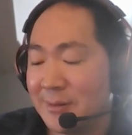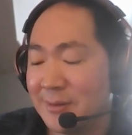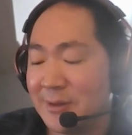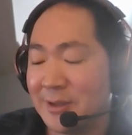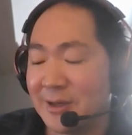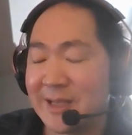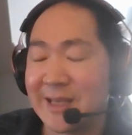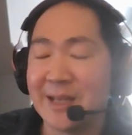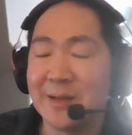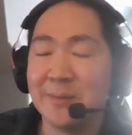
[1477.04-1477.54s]

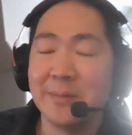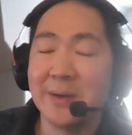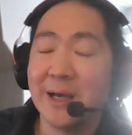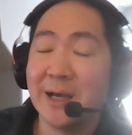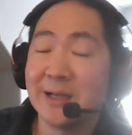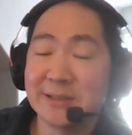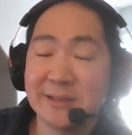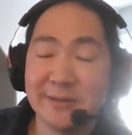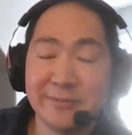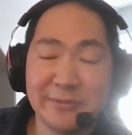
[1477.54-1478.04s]
They can
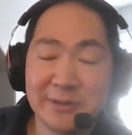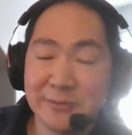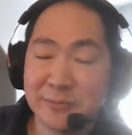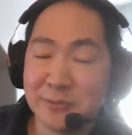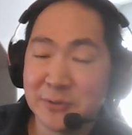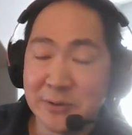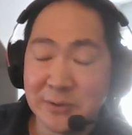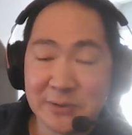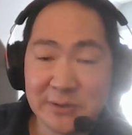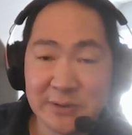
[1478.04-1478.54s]
massively
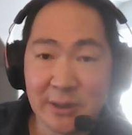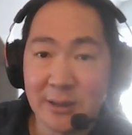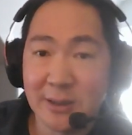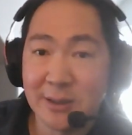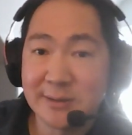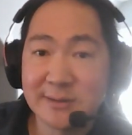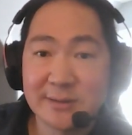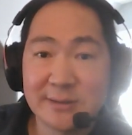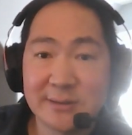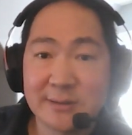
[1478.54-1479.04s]
reduce
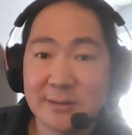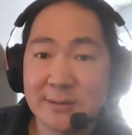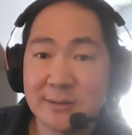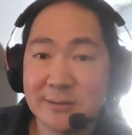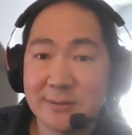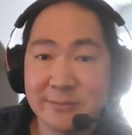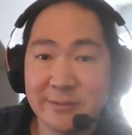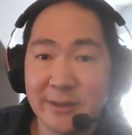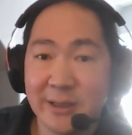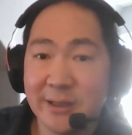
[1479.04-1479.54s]
costs,
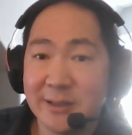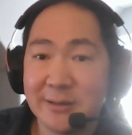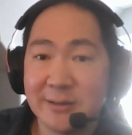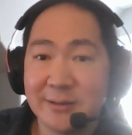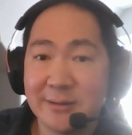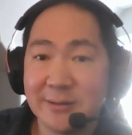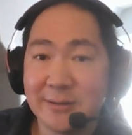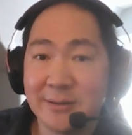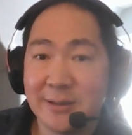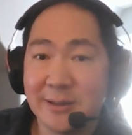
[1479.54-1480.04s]
right?
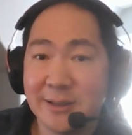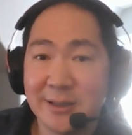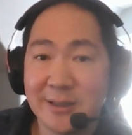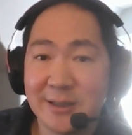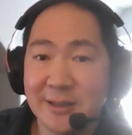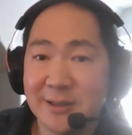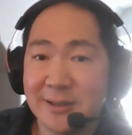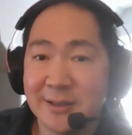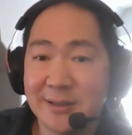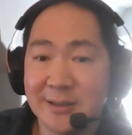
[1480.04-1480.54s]

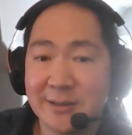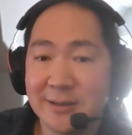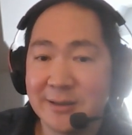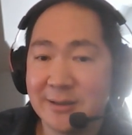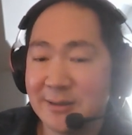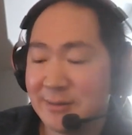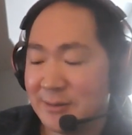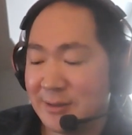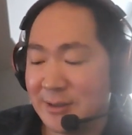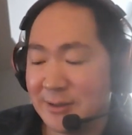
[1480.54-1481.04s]

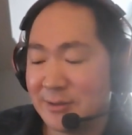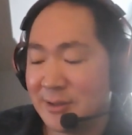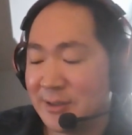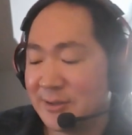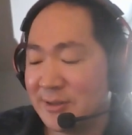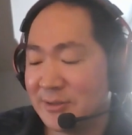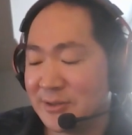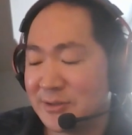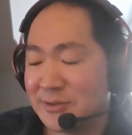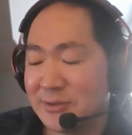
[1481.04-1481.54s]

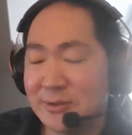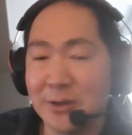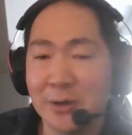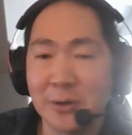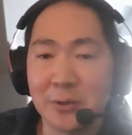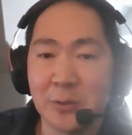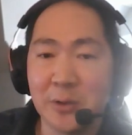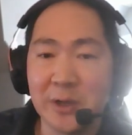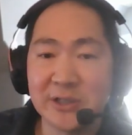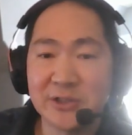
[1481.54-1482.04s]
There's
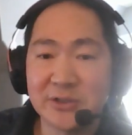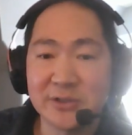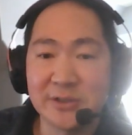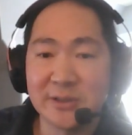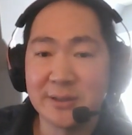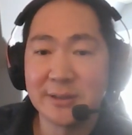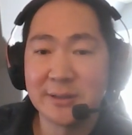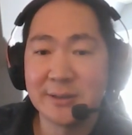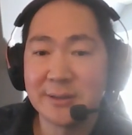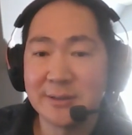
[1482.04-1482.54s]
no
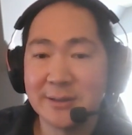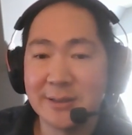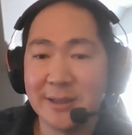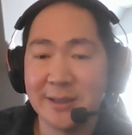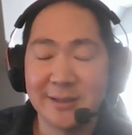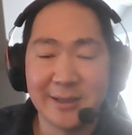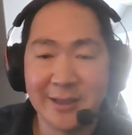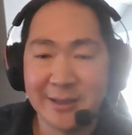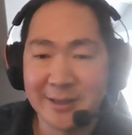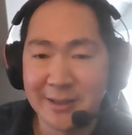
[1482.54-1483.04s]
question,
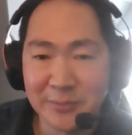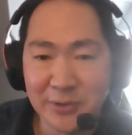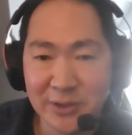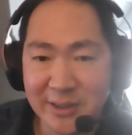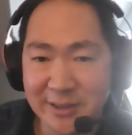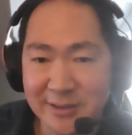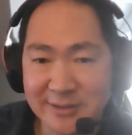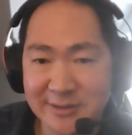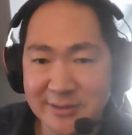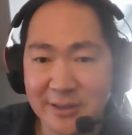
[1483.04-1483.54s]
and I'm
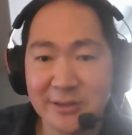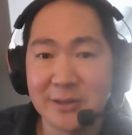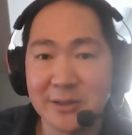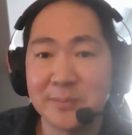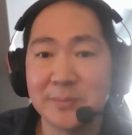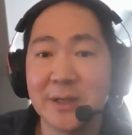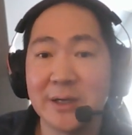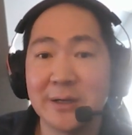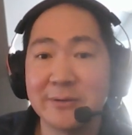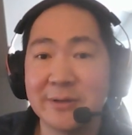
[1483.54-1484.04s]
running a
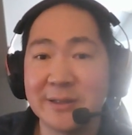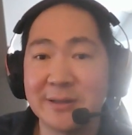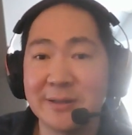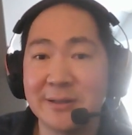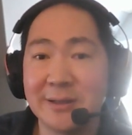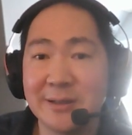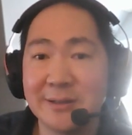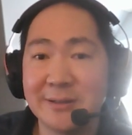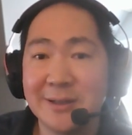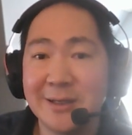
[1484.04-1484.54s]
startup now, right?
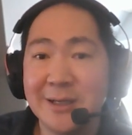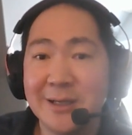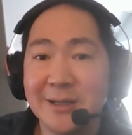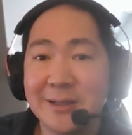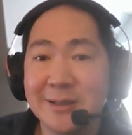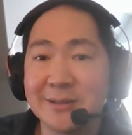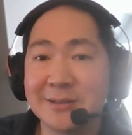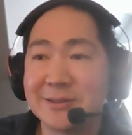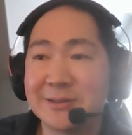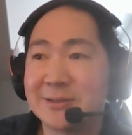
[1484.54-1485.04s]

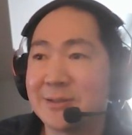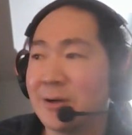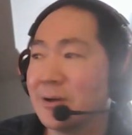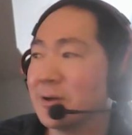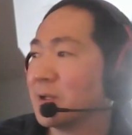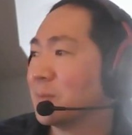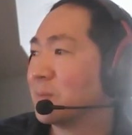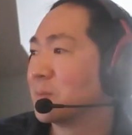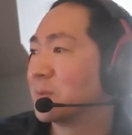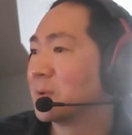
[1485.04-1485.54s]
The
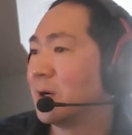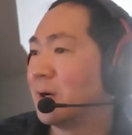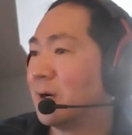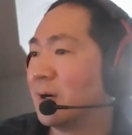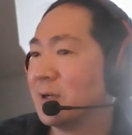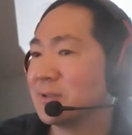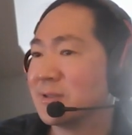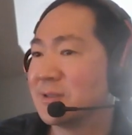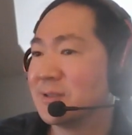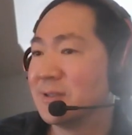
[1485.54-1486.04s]
startup
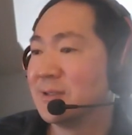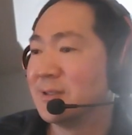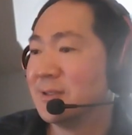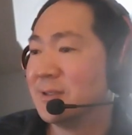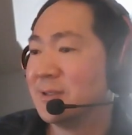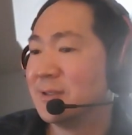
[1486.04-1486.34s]
cost